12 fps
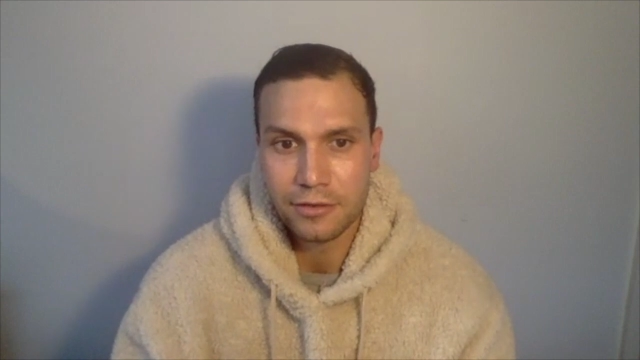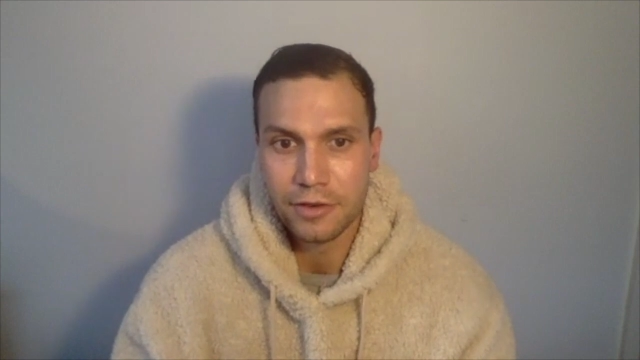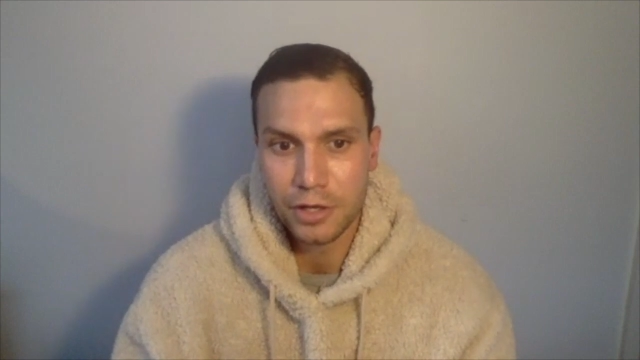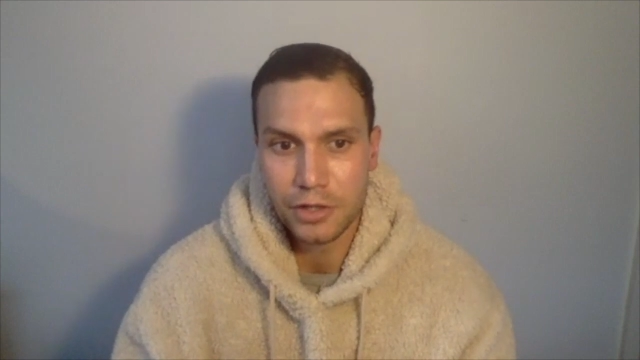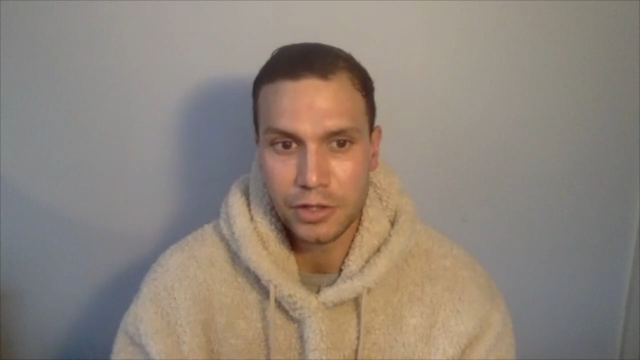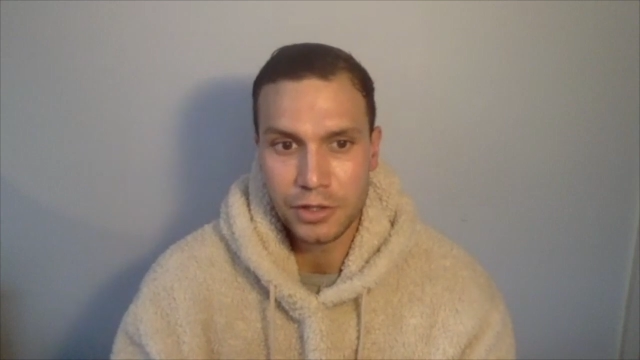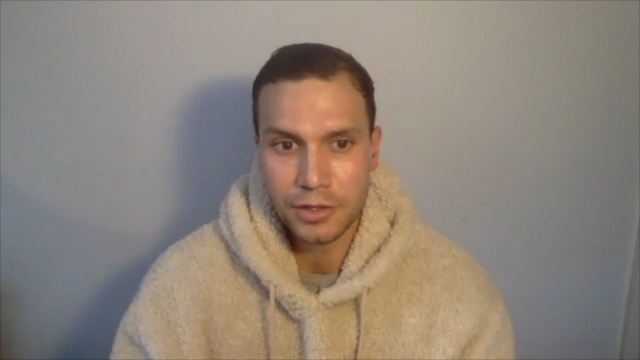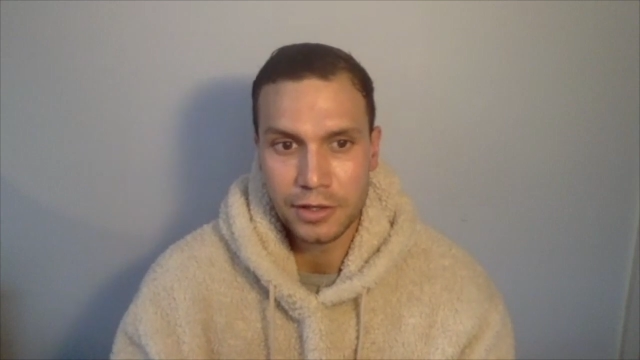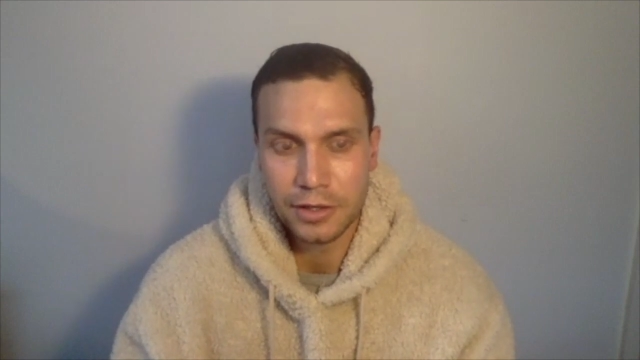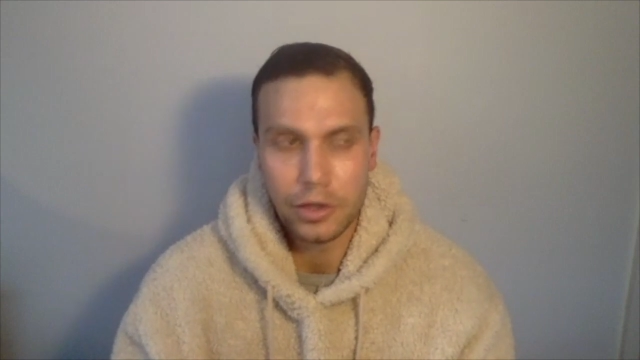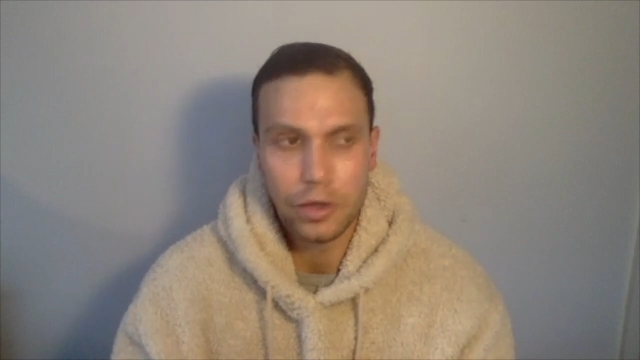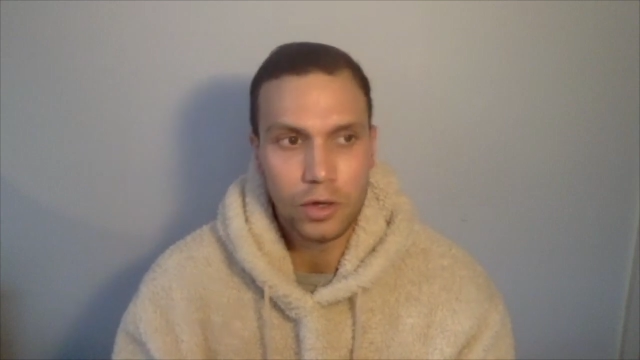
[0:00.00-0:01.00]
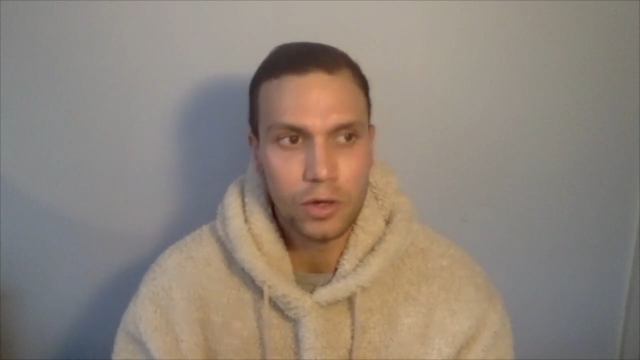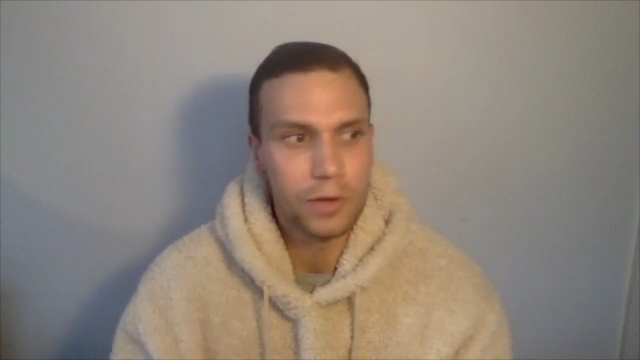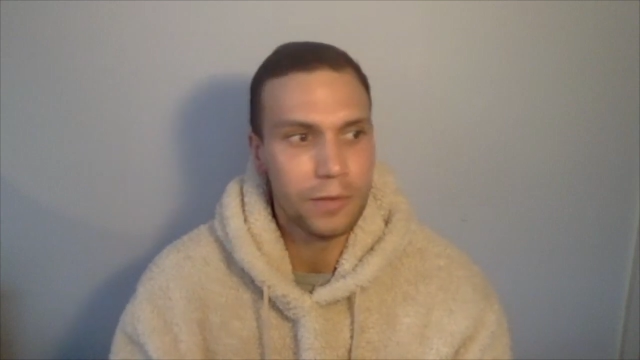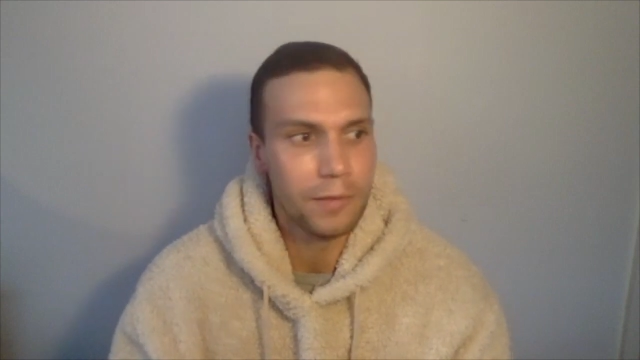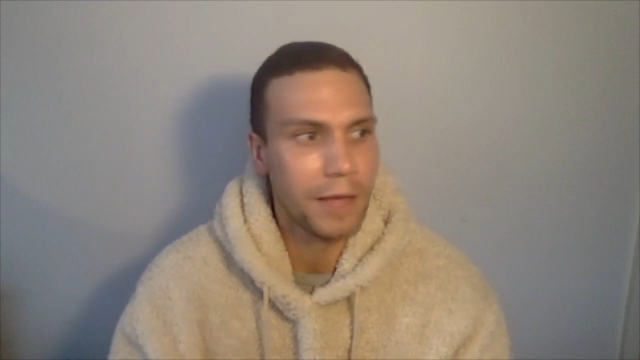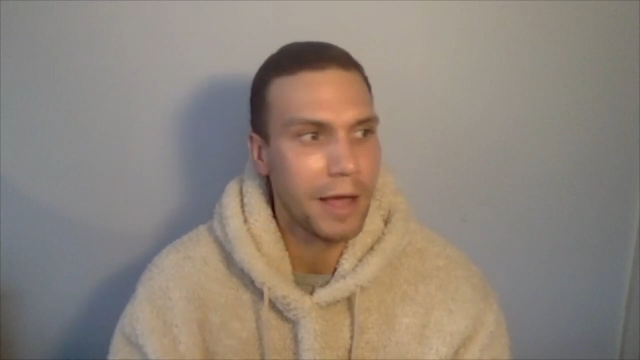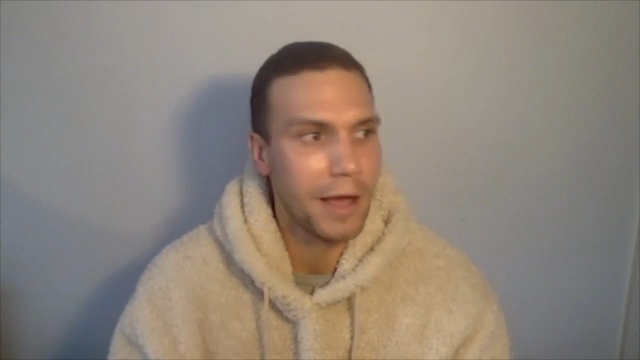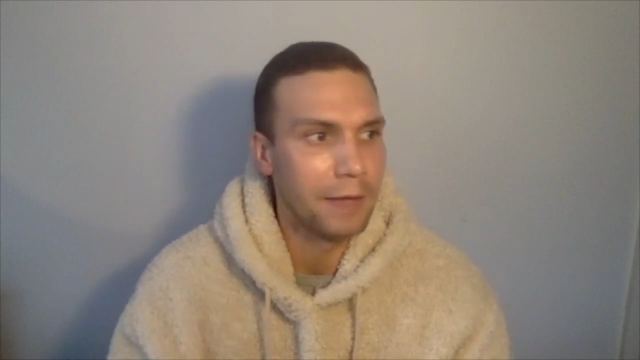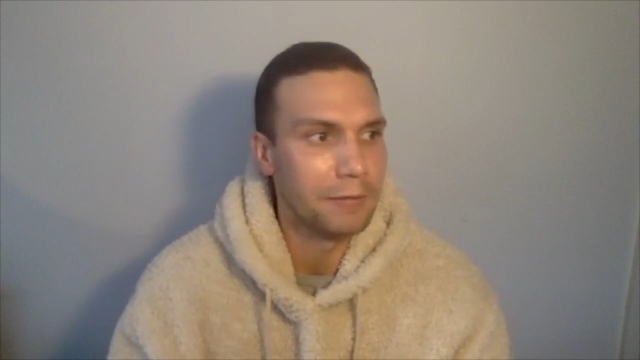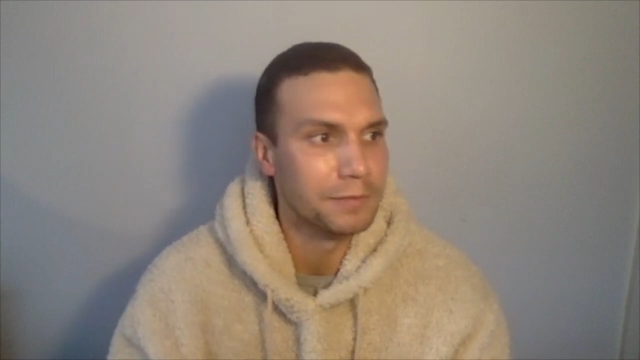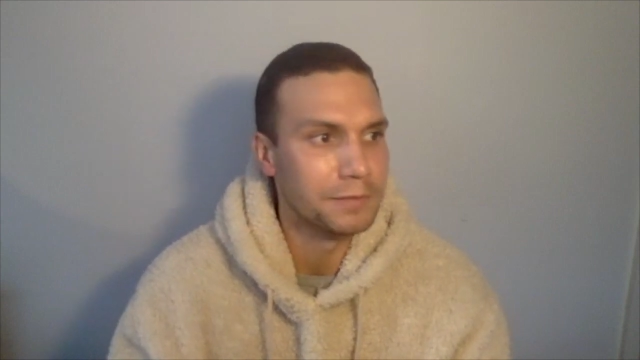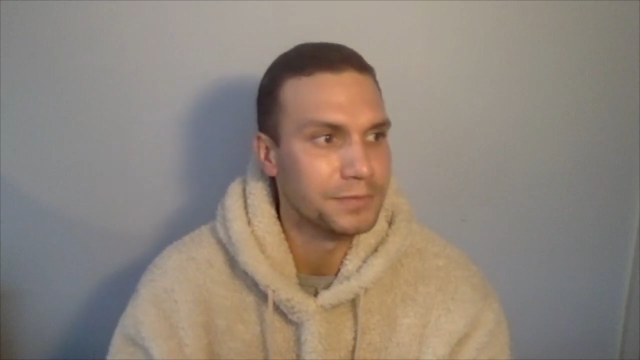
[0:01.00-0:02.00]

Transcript: version, your um,